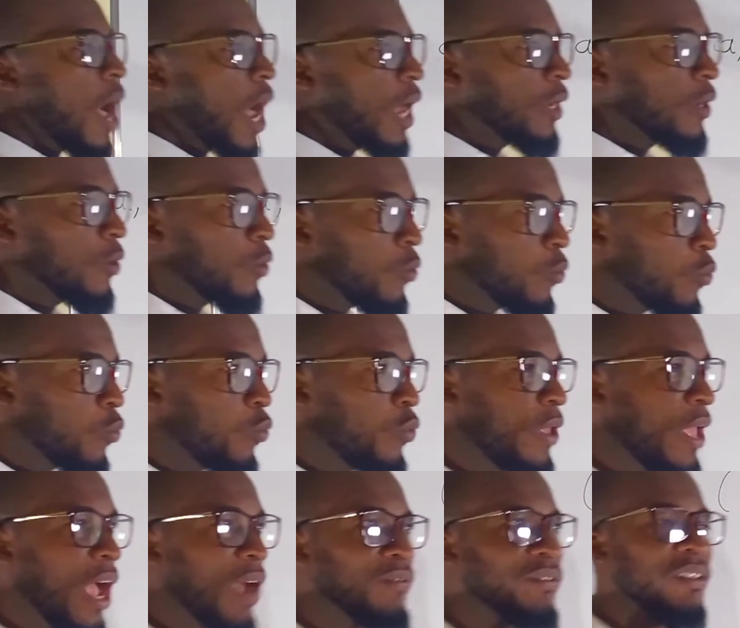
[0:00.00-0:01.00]
And
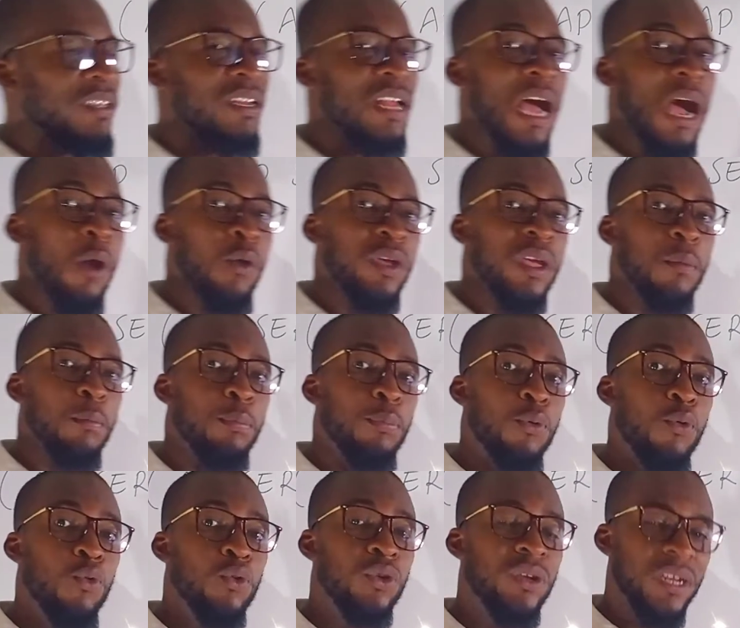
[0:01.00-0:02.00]
we have seen how
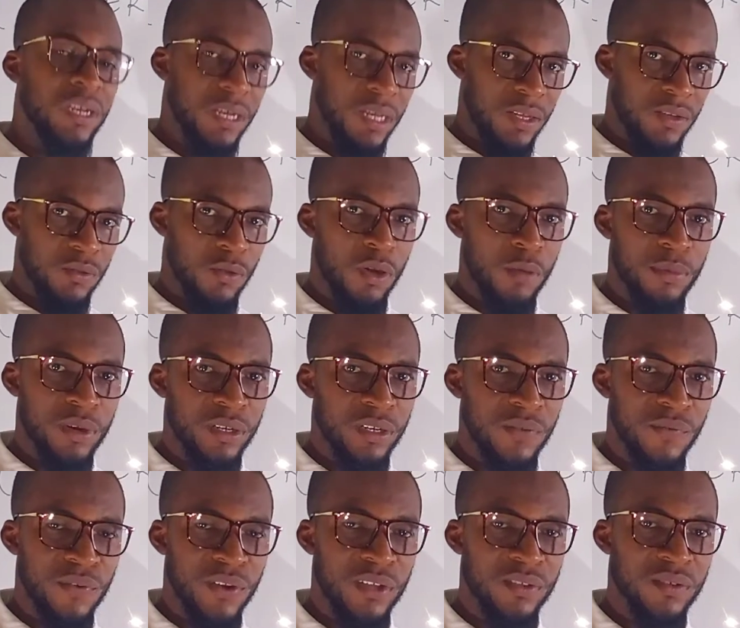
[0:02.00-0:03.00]
important is common
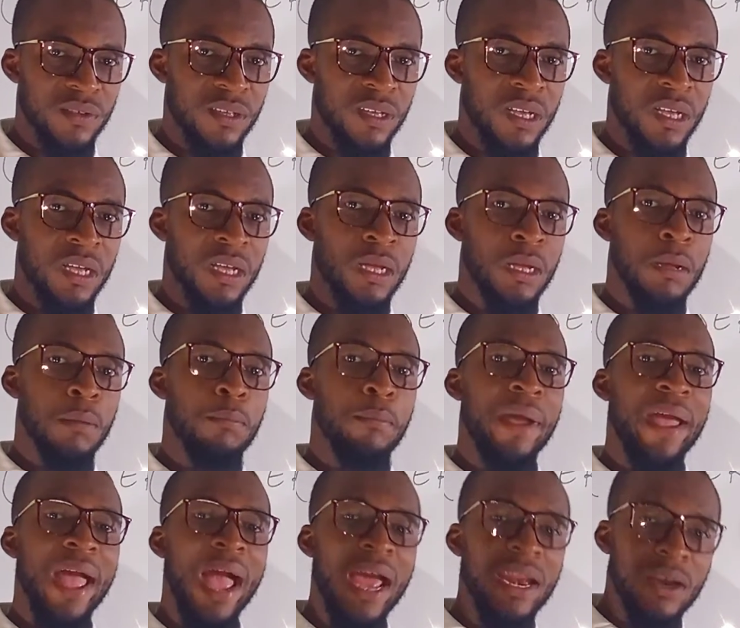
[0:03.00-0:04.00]
difference.
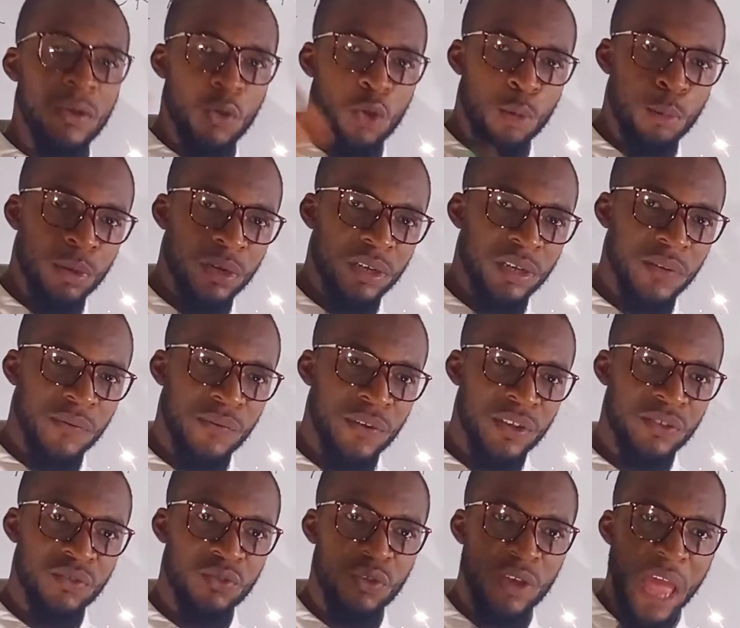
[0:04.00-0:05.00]
By adding common
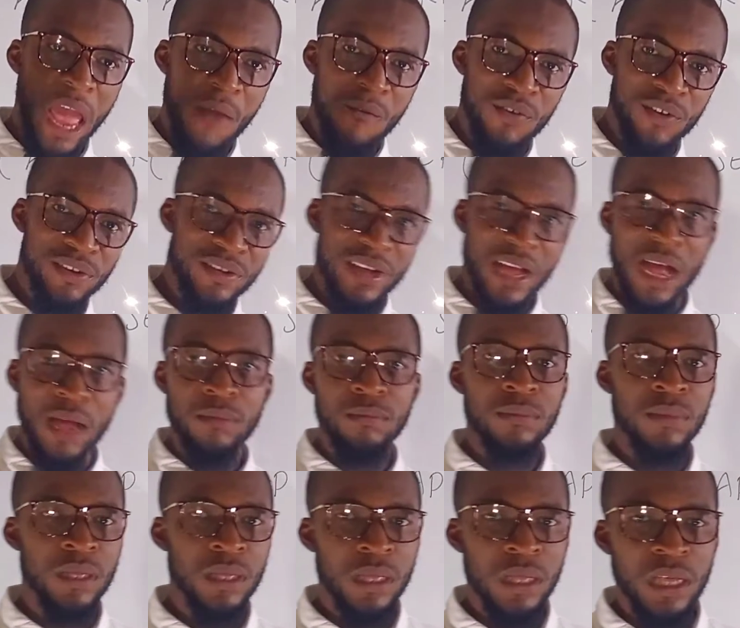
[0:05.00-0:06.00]
difference to every
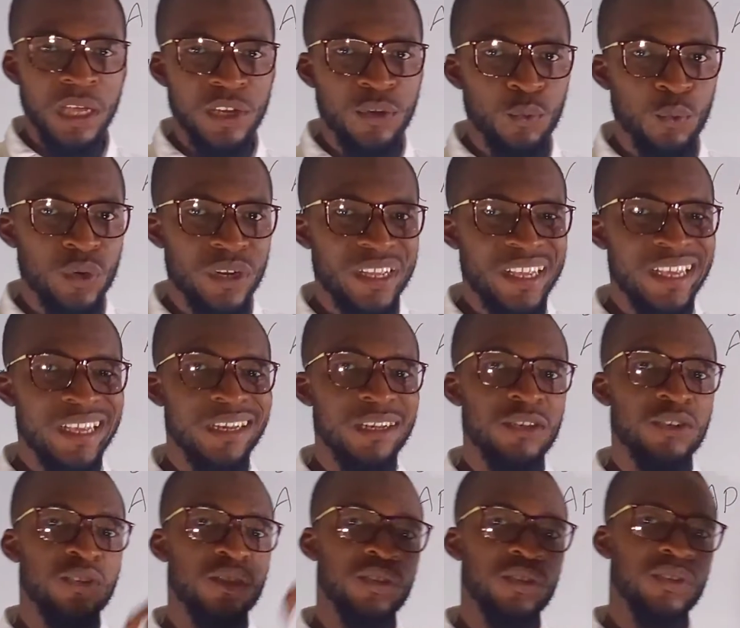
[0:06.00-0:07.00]
term, it will
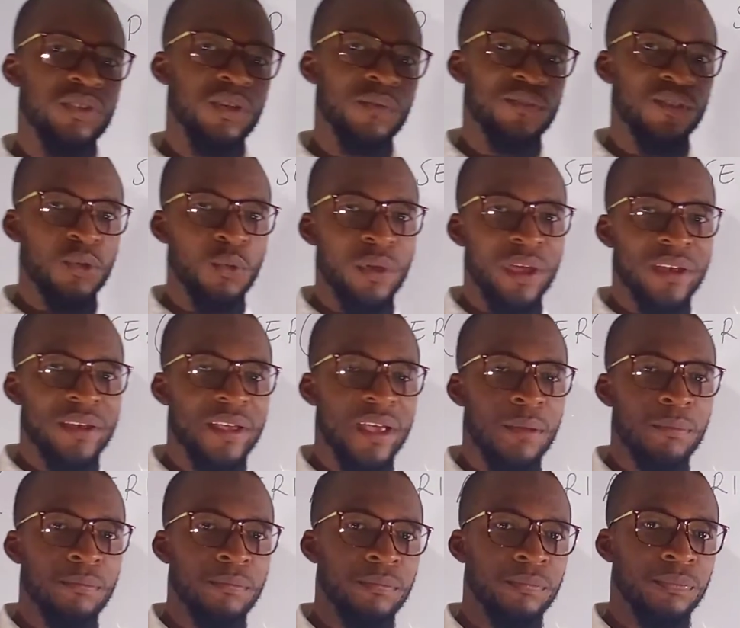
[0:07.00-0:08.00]
yield to the subsequent
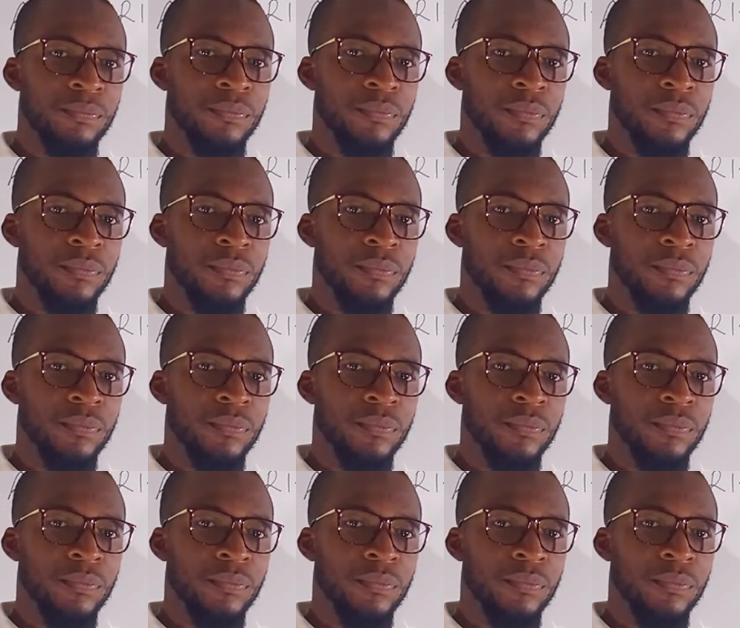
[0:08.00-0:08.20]
term.